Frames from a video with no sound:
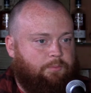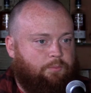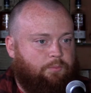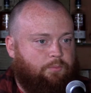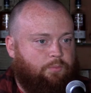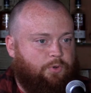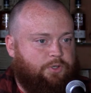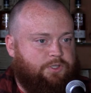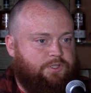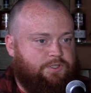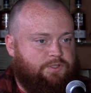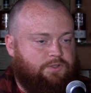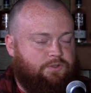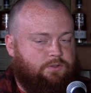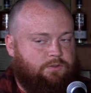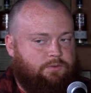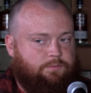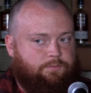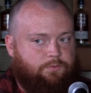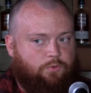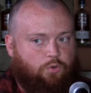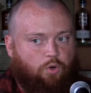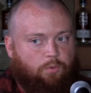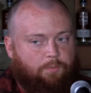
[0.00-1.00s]
which is
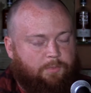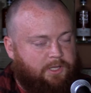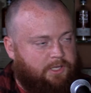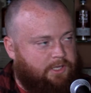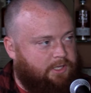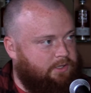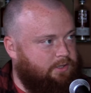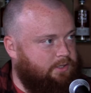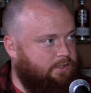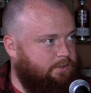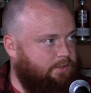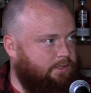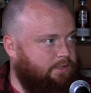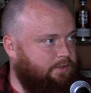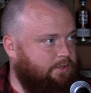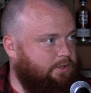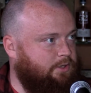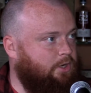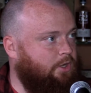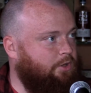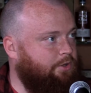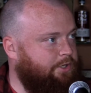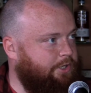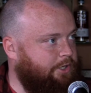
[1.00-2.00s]
normally in the
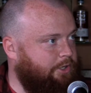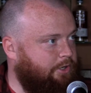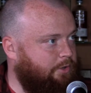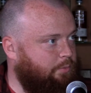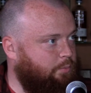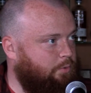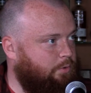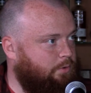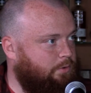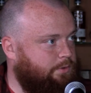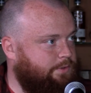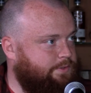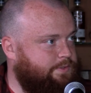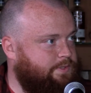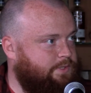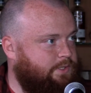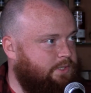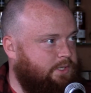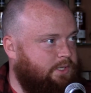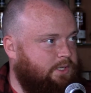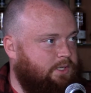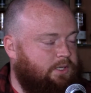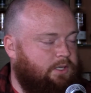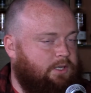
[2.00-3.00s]
culinary world.
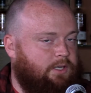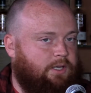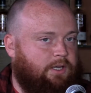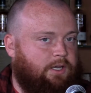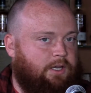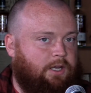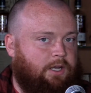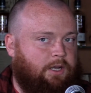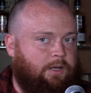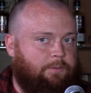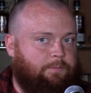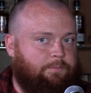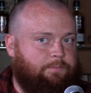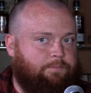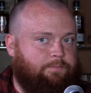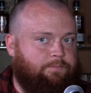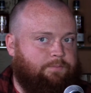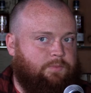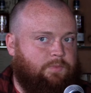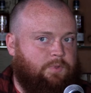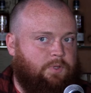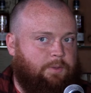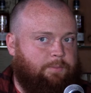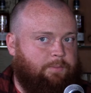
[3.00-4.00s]

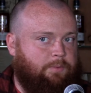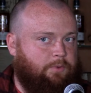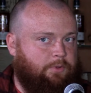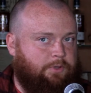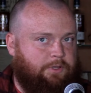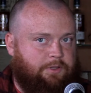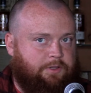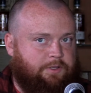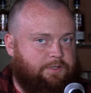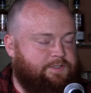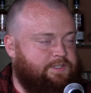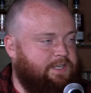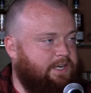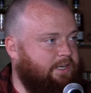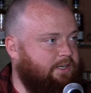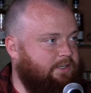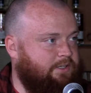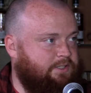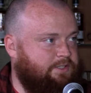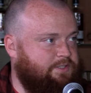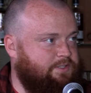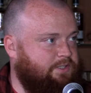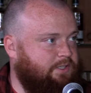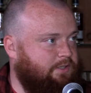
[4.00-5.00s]
I'm only the
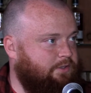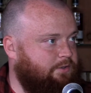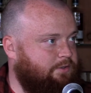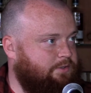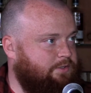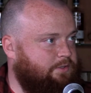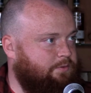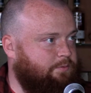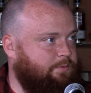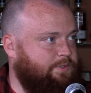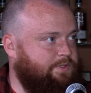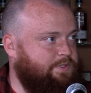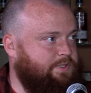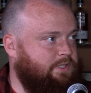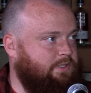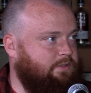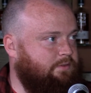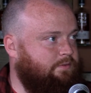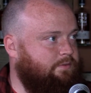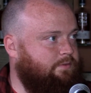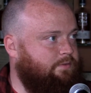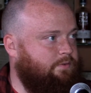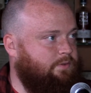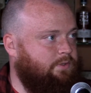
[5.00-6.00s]
second distiller to
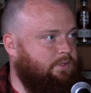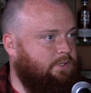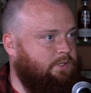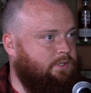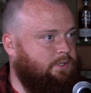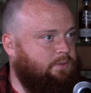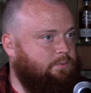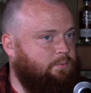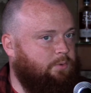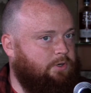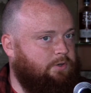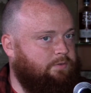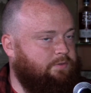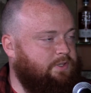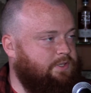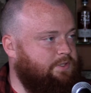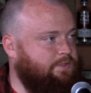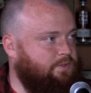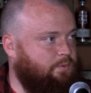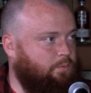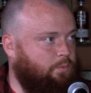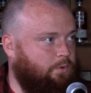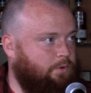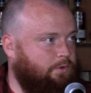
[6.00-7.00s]
receive one of
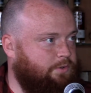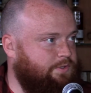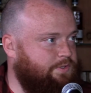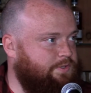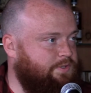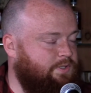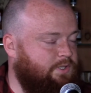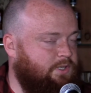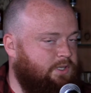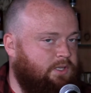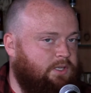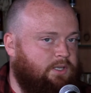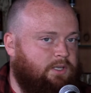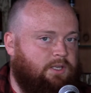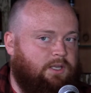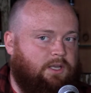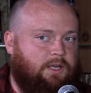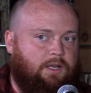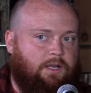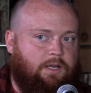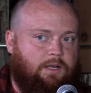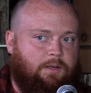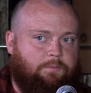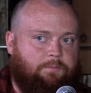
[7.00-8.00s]
these awards.
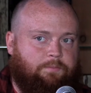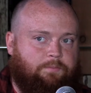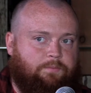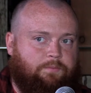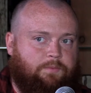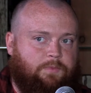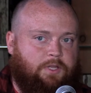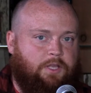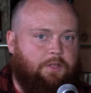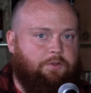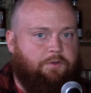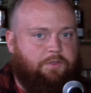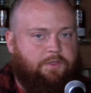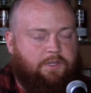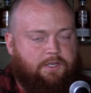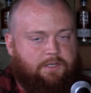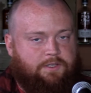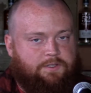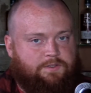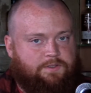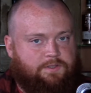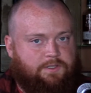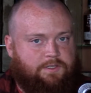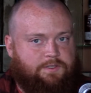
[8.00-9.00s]
The other thing
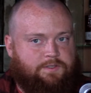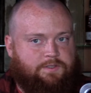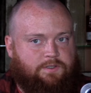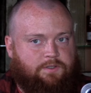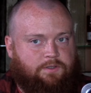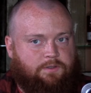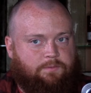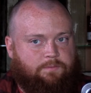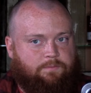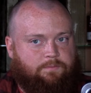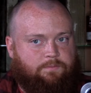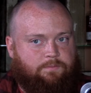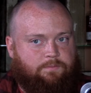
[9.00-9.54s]
is the